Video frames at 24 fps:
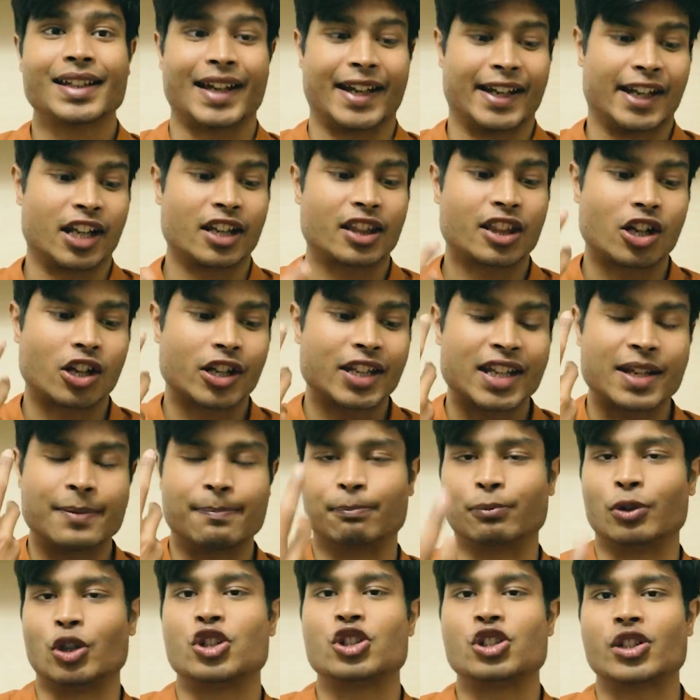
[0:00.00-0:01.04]
And I thought he
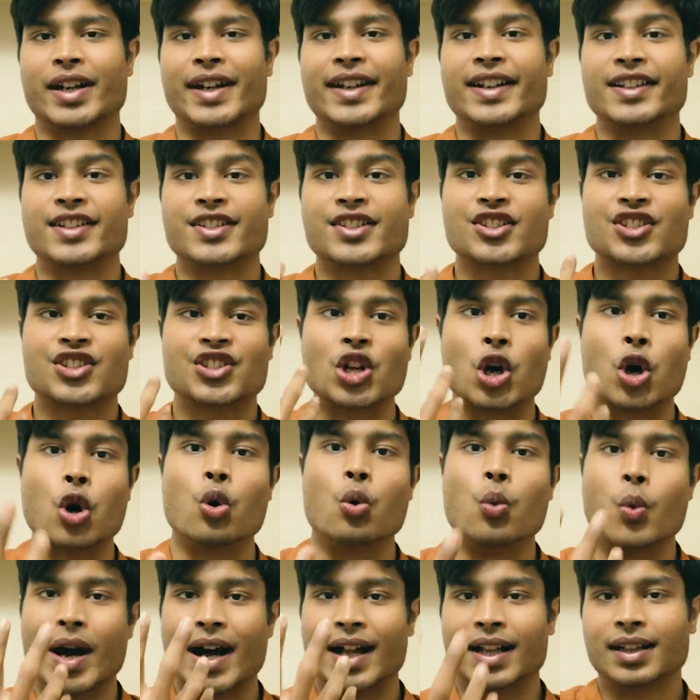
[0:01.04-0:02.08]
portrayed it so
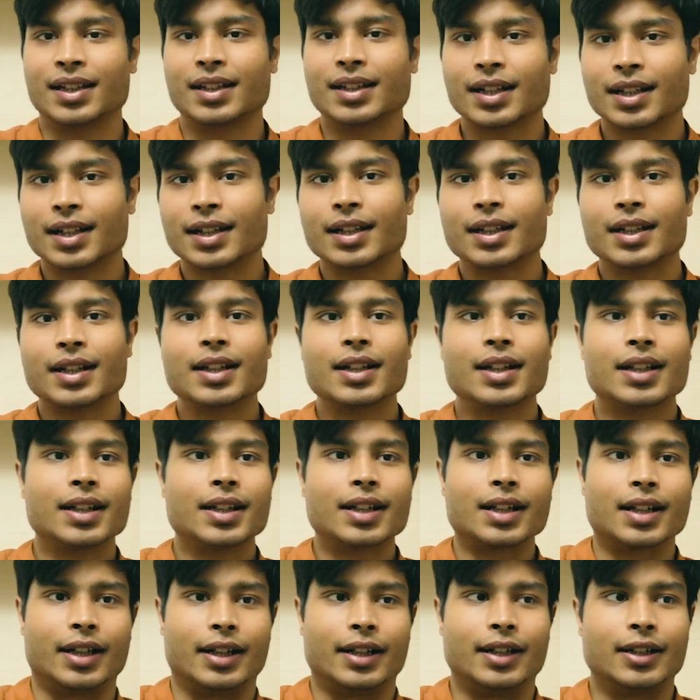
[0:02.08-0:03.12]
well.
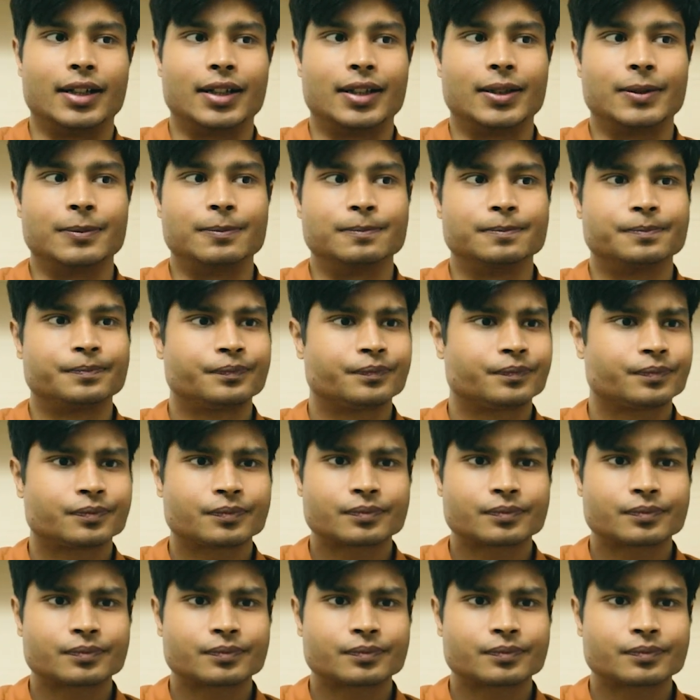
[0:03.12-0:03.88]
Um,